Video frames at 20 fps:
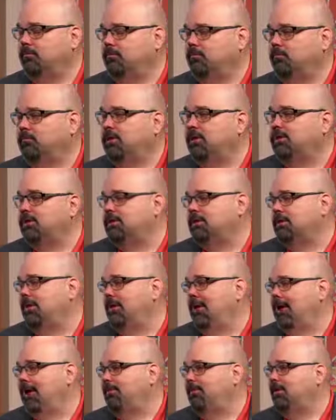breaches
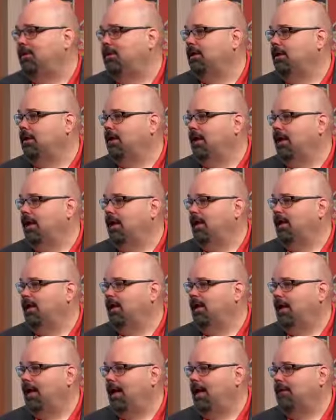that happened, and
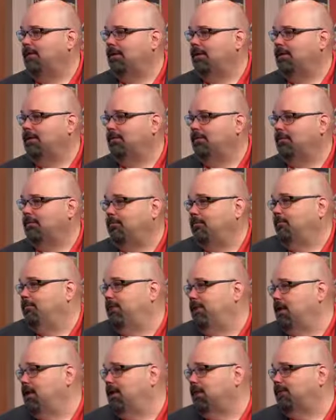they happened
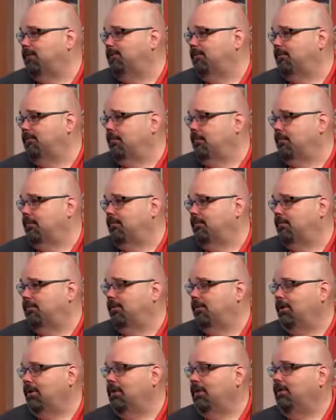because of an
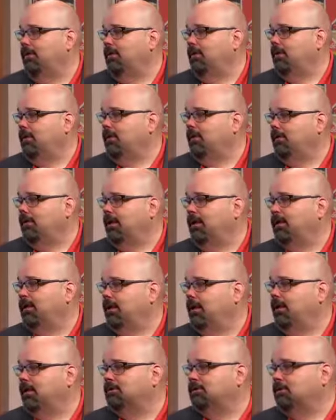employee, but
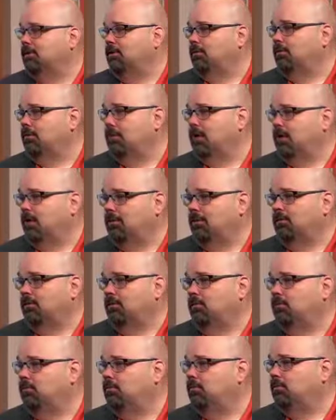they also um,
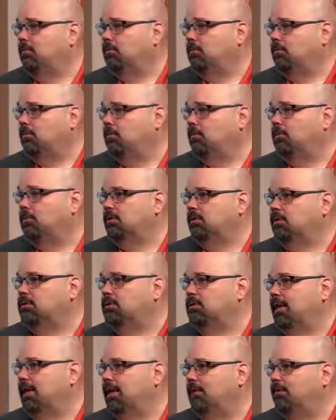
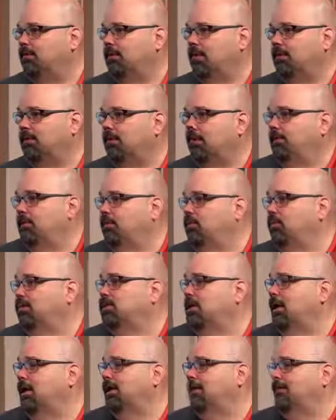set up. Uh, I mean, we're
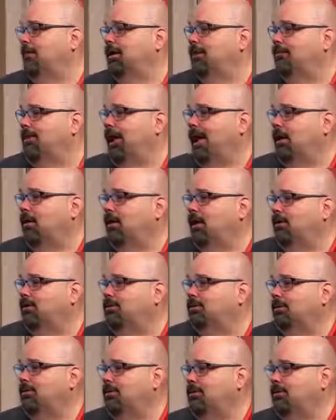talking about them now, and
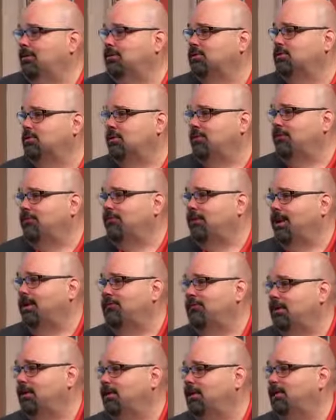some of those were five,
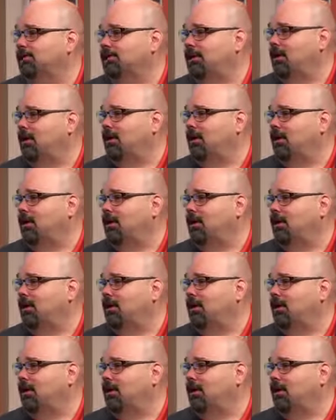ten years ago.